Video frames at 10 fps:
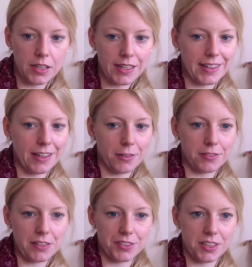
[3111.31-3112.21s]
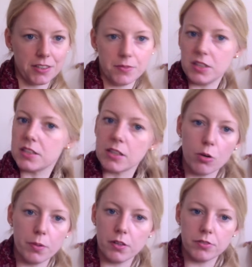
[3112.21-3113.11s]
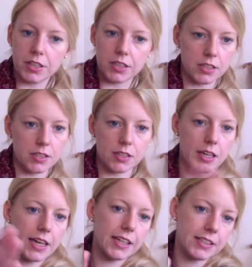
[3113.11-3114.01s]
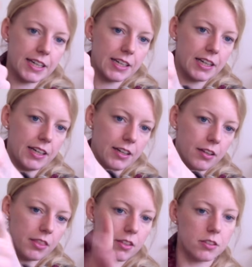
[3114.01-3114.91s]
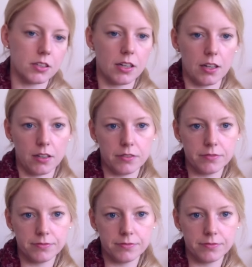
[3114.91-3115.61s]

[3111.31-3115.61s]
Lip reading: And I love lavender. It's so perfect. It's exactly this color.